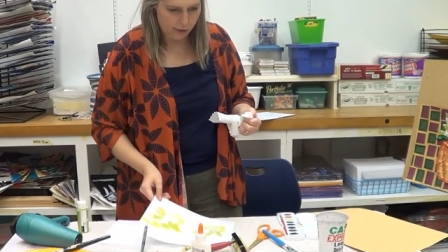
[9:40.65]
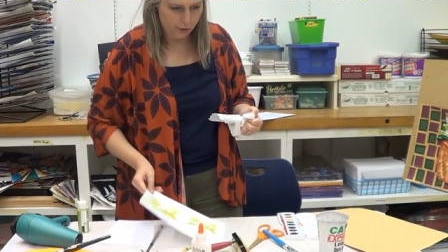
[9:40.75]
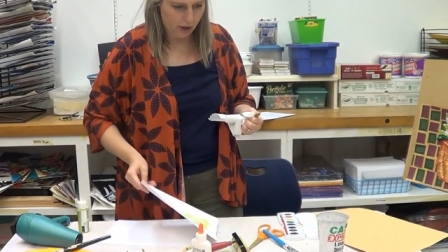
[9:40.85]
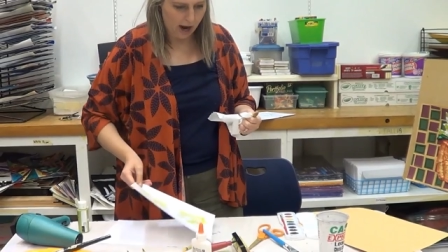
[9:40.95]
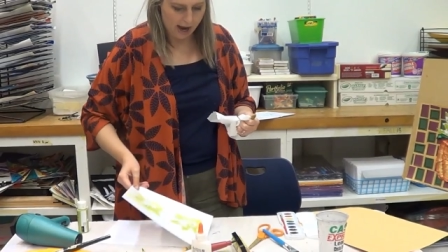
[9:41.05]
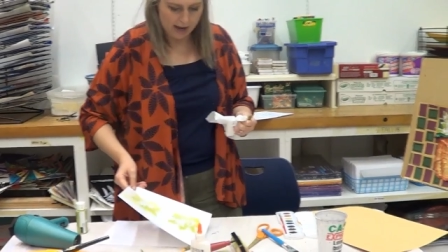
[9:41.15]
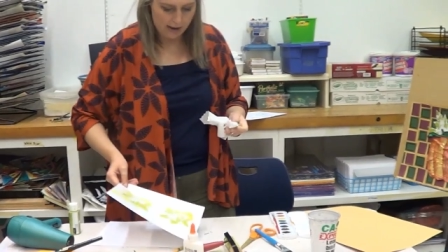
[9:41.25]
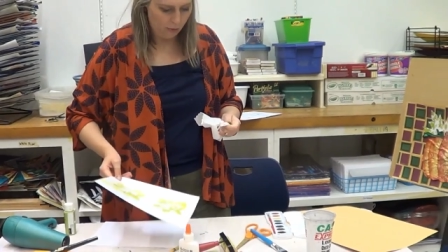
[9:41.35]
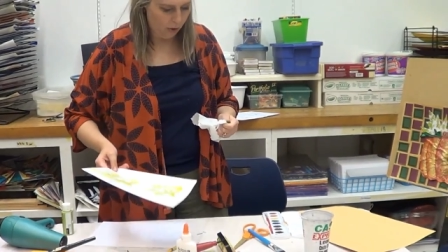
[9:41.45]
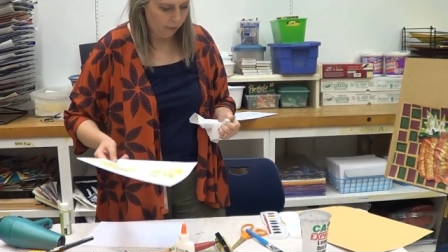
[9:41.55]
and dry
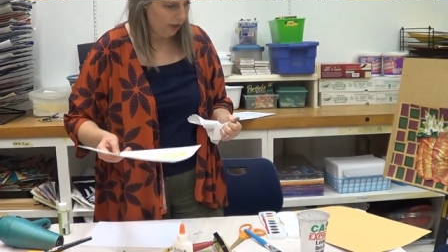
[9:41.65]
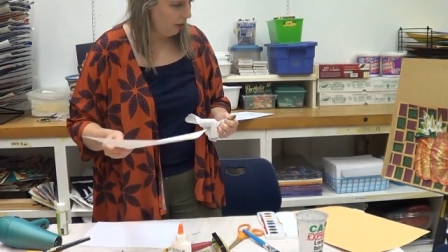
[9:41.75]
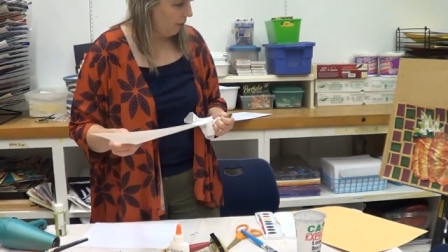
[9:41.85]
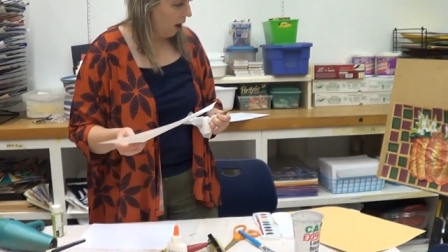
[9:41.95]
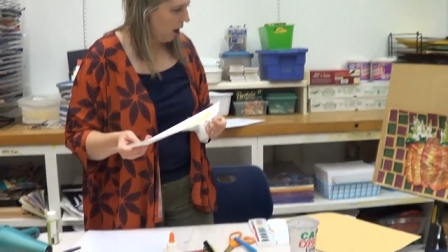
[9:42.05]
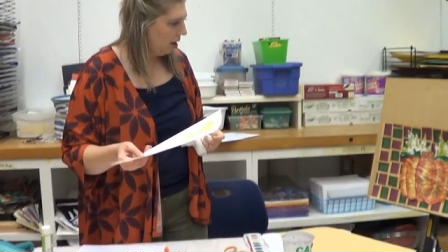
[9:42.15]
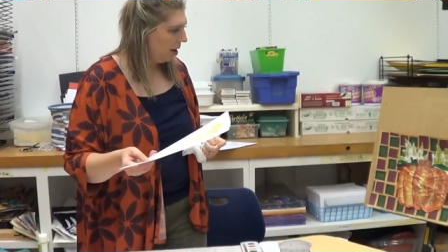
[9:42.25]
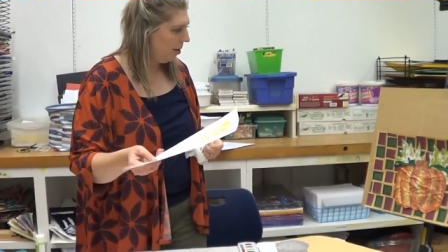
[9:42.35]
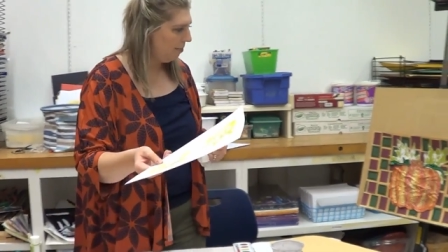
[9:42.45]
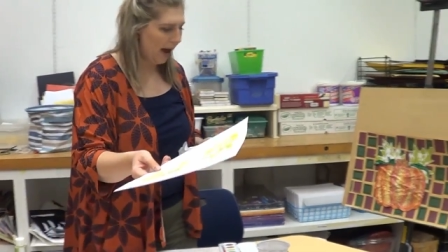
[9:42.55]
while we do our
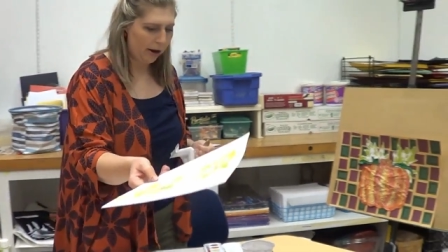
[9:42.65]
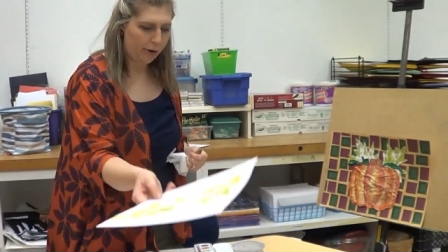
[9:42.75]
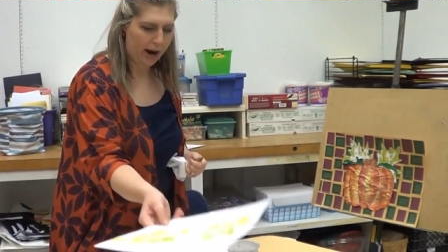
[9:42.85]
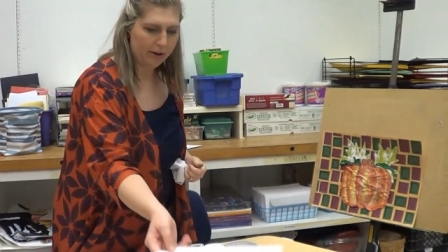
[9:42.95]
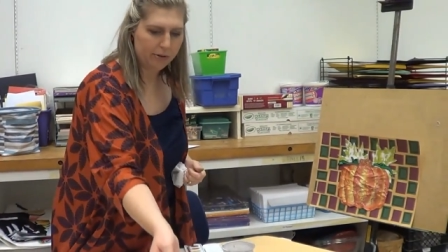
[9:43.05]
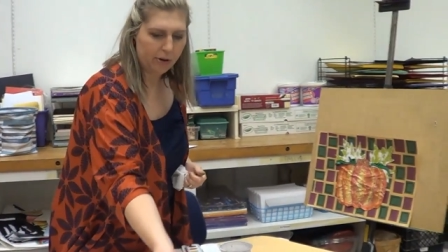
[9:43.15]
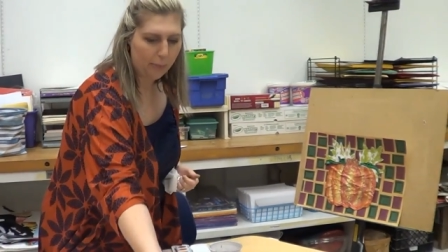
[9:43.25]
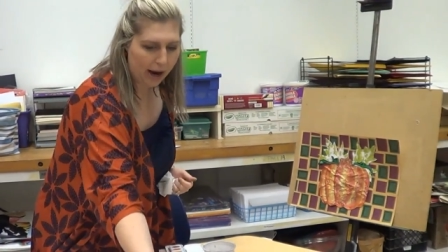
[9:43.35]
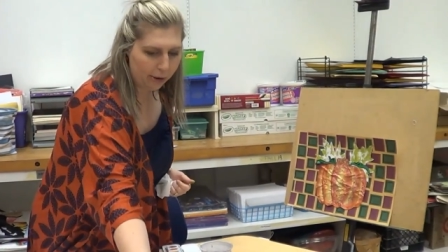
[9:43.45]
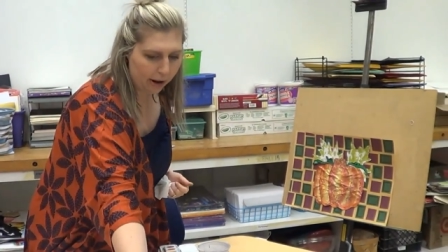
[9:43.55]
background. Our
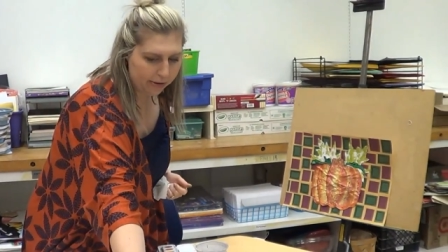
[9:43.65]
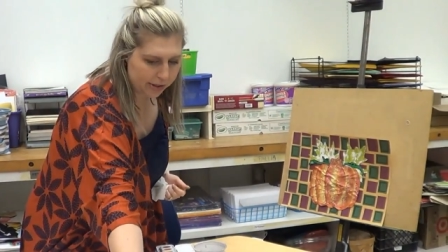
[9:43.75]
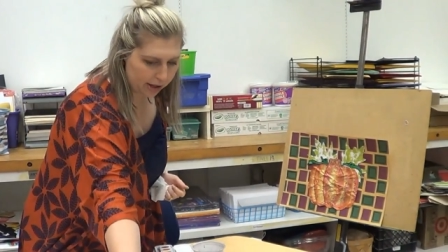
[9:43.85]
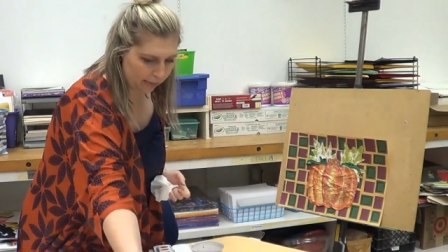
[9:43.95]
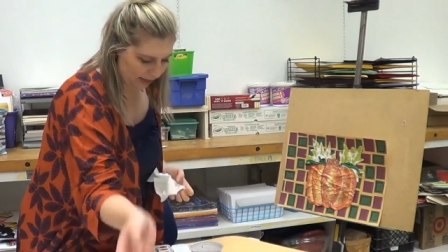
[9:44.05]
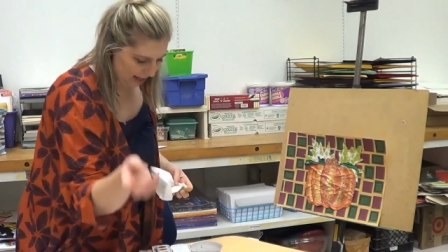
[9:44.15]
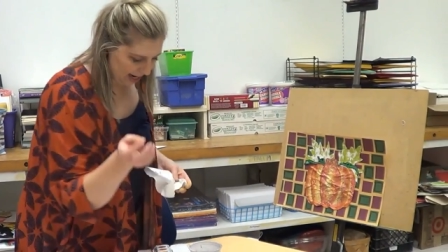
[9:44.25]
background is gonna be the